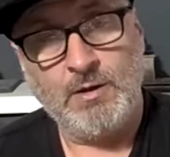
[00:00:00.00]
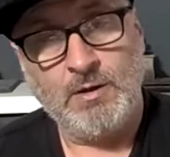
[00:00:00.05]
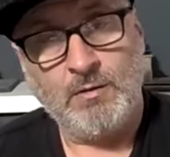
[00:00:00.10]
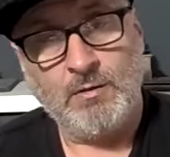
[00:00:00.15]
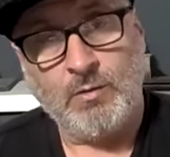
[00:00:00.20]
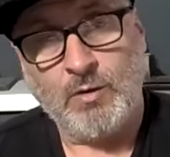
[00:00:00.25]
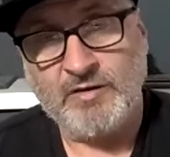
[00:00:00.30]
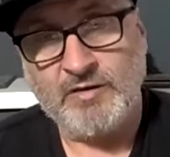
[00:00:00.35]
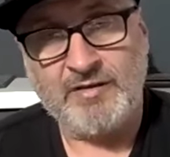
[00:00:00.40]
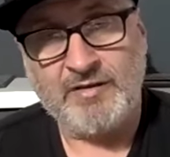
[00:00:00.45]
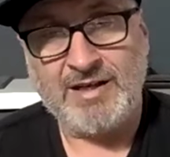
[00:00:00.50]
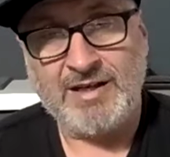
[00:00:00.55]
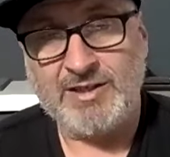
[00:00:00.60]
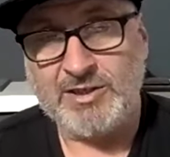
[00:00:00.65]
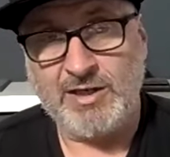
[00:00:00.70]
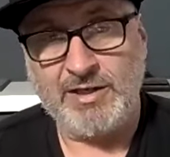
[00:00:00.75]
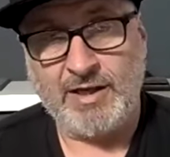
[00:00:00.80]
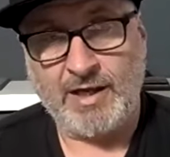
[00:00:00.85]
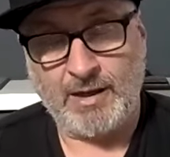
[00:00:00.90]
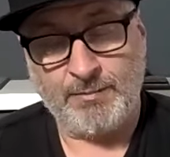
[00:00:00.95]
what is
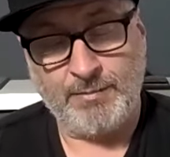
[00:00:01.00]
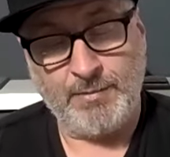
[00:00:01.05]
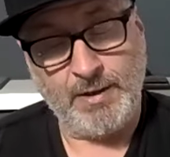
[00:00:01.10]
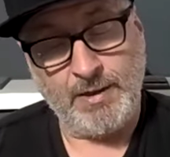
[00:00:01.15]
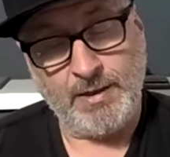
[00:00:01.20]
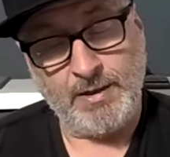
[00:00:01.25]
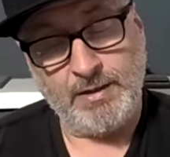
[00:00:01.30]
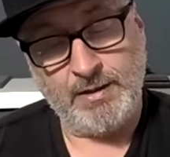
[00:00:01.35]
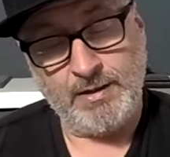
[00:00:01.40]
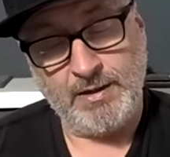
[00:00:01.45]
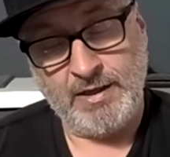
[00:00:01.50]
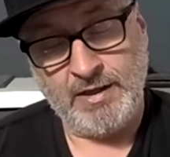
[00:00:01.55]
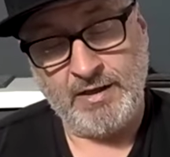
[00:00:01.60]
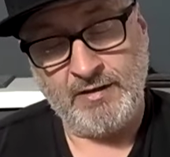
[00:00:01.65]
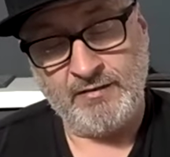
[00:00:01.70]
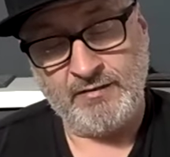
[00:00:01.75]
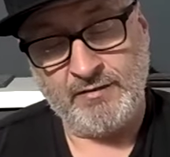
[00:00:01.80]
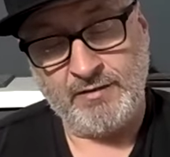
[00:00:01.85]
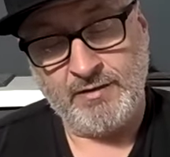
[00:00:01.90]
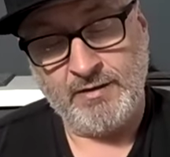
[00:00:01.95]
actually happening
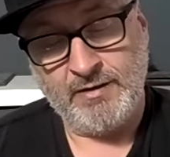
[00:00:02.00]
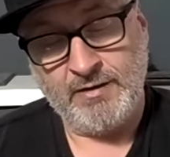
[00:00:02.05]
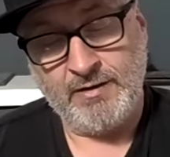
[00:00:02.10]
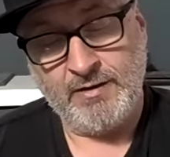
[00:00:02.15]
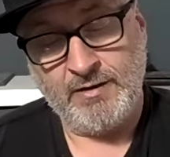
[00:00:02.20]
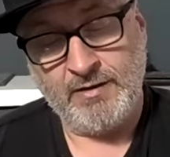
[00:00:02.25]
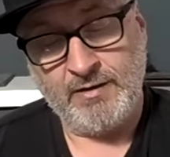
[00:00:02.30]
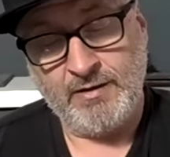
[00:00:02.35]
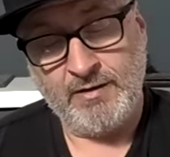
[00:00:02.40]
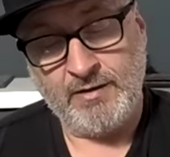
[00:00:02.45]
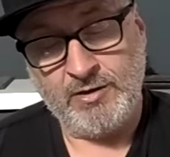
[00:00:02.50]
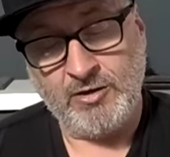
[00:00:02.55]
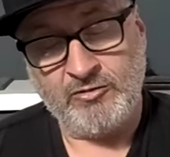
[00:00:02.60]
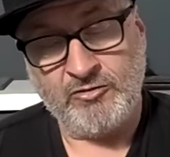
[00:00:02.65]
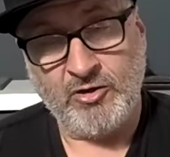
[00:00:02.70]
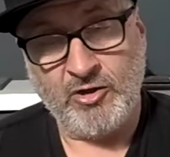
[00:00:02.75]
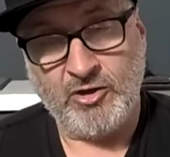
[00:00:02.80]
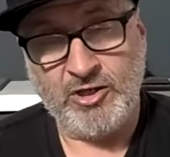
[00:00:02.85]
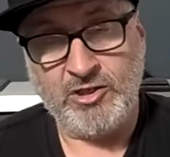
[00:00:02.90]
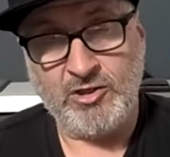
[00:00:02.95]
is you're
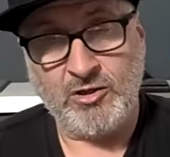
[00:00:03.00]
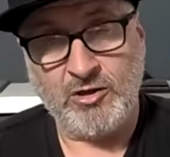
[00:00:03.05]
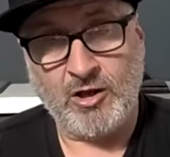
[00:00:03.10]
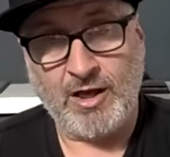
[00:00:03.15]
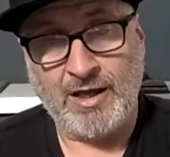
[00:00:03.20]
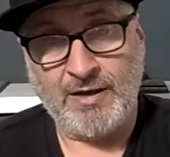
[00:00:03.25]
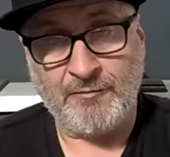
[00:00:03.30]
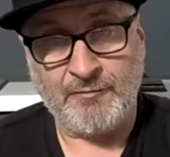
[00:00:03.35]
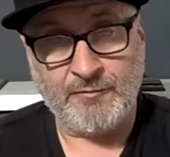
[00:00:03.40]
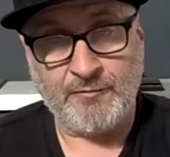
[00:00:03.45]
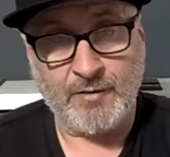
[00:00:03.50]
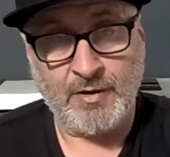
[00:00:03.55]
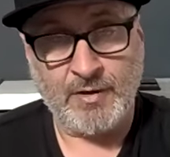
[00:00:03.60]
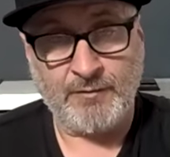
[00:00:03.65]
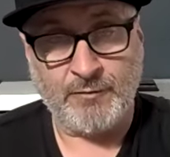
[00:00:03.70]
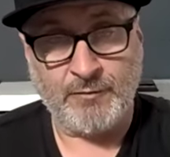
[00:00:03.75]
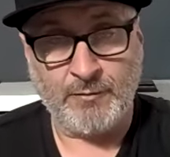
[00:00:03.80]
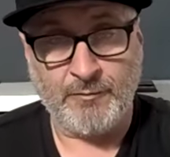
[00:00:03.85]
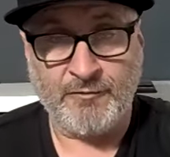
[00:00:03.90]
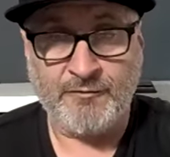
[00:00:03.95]
turning your life
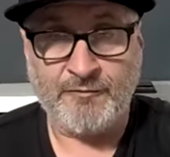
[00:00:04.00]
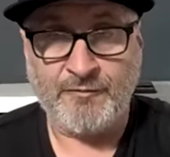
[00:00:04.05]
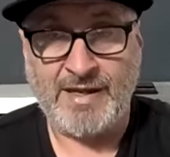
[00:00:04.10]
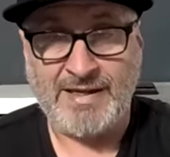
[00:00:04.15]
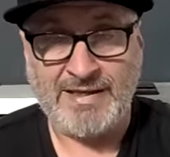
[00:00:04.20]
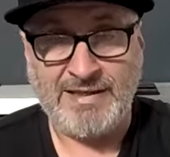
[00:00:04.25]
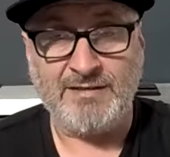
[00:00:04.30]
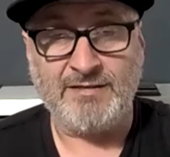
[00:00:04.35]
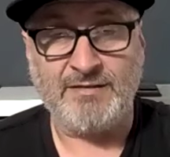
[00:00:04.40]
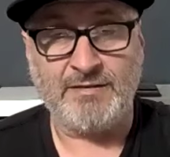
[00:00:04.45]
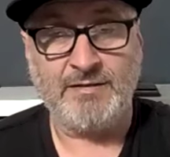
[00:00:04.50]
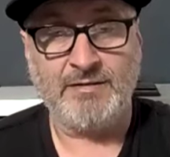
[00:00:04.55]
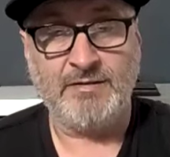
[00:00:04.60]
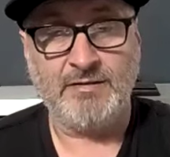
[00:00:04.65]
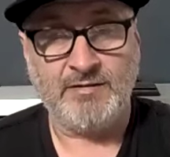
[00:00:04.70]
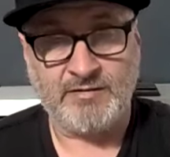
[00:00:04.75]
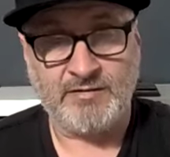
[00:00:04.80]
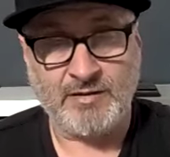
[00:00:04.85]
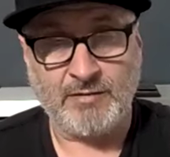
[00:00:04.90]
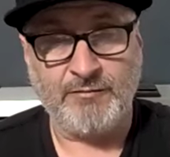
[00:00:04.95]
from fate,
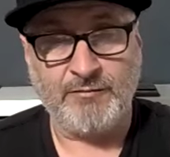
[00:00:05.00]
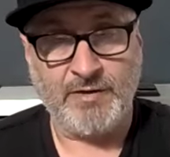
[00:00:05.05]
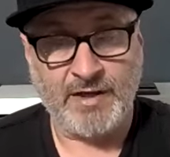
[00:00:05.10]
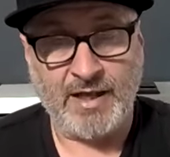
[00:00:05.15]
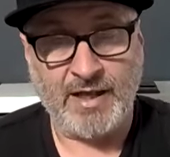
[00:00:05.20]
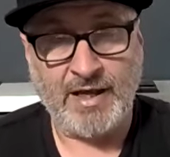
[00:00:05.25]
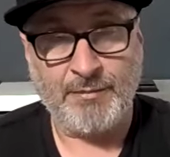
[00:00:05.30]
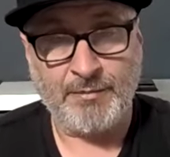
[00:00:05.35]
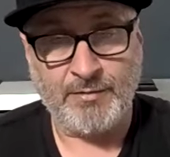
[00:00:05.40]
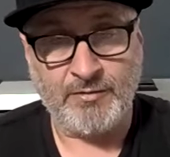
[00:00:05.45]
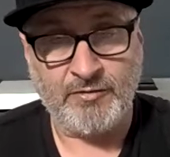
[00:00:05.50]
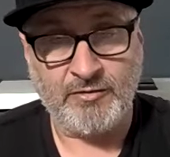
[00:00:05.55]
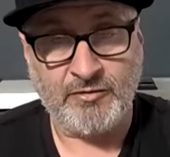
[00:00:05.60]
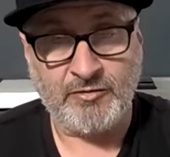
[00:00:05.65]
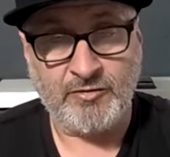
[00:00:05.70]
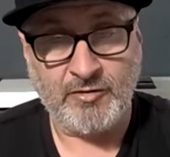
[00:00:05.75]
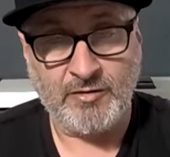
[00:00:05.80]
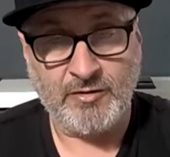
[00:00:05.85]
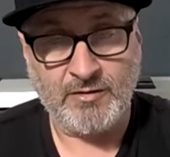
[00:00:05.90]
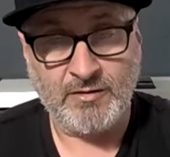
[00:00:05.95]
something that
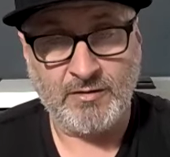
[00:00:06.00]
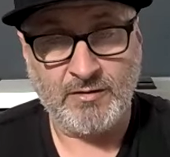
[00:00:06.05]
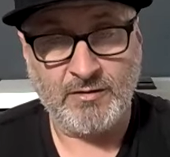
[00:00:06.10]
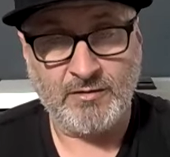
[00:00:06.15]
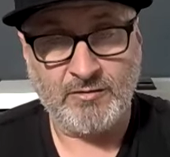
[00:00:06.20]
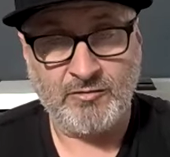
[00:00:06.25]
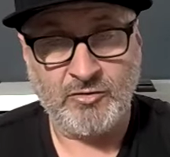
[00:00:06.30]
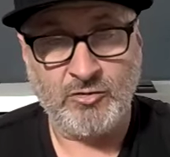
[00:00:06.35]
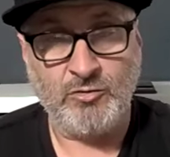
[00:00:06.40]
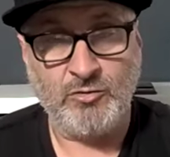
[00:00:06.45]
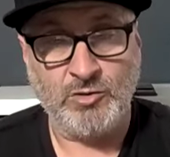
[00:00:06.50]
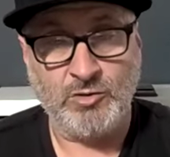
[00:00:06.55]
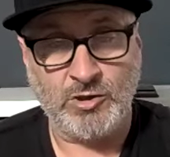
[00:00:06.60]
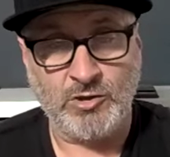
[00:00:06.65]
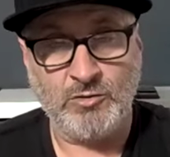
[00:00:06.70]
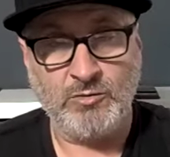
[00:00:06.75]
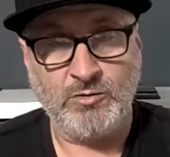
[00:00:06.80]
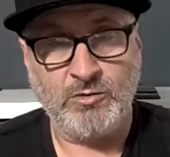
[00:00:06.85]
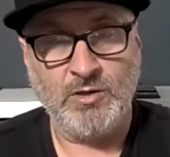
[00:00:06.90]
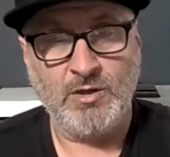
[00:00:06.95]
happens to
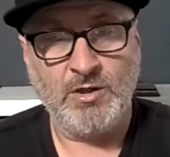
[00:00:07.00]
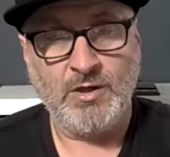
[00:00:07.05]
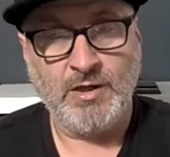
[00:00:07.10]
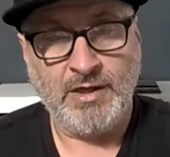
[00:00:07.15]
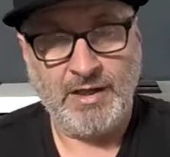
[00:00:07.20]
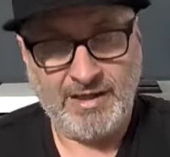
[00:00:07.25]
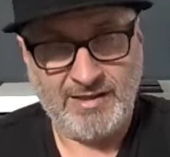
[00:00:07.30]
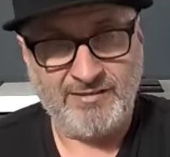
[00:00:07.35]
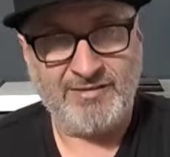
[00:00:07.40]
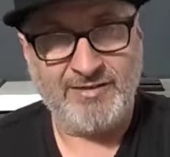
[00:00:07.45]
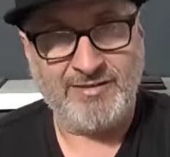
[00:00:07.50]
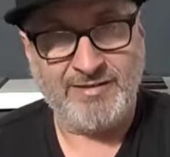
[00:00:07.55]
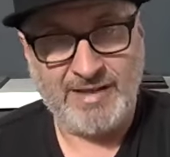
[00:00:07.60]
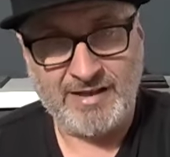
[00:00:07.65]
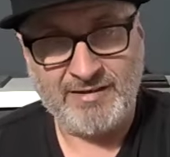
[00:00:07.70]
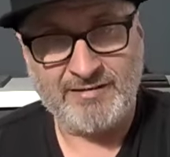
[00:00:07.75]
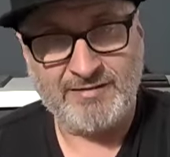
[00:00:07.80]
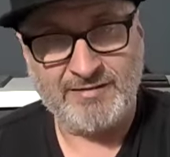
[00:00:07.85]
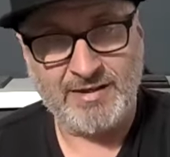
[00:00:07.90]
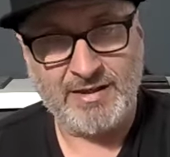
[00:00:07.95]
you, into
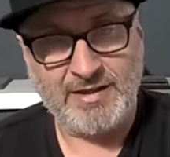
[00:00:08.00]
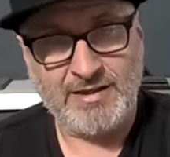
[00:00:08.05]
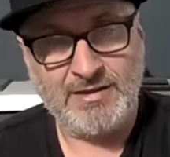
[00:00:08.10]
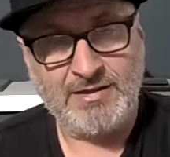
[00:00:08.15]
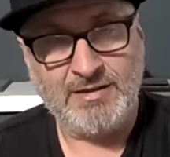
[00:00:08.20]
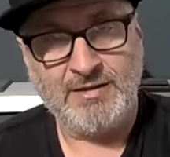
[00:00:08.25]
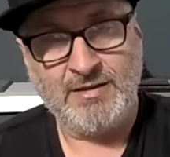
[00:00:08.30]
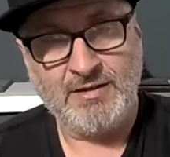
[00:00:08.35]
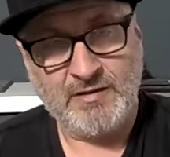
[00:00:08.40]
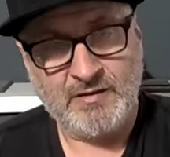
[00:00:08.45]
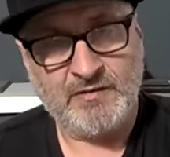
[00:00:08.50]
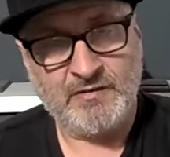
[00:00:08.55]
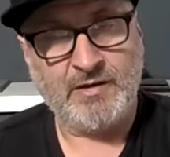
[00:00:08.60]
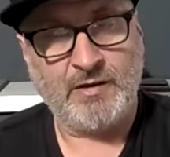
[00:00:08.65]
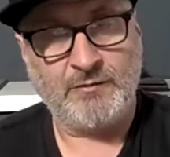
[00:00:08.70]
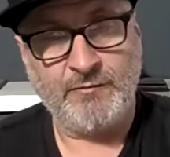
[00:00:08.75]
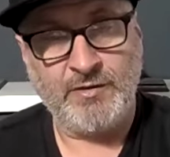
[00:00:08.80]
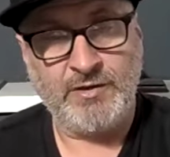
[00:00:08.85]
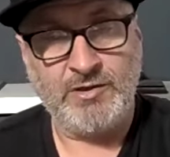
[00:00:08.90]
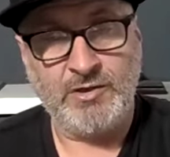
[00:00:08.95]
destiny,
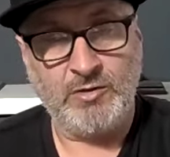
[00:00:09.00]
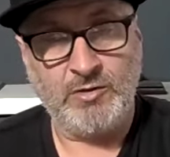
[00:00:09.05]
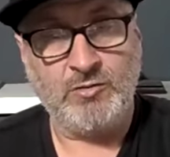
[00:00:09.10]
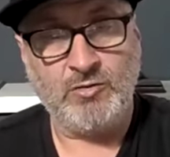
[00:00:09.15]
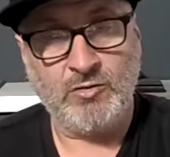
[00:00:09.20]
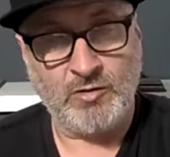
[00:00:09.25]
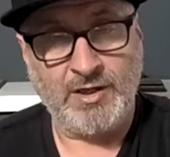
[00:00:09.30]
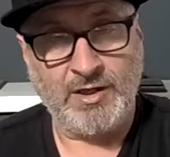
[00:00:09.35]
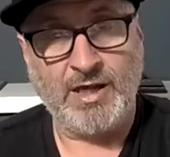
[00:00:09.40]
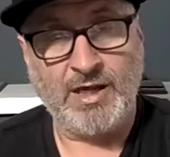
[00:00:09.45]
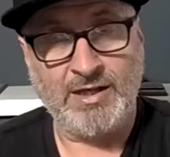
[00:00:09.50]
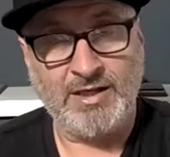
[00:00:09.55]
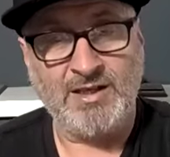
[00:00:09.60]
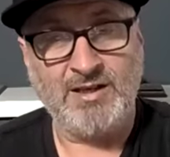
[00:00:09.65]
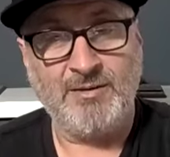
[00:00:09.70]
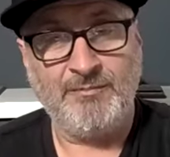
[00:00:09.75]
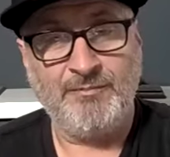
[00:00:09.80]
something you create.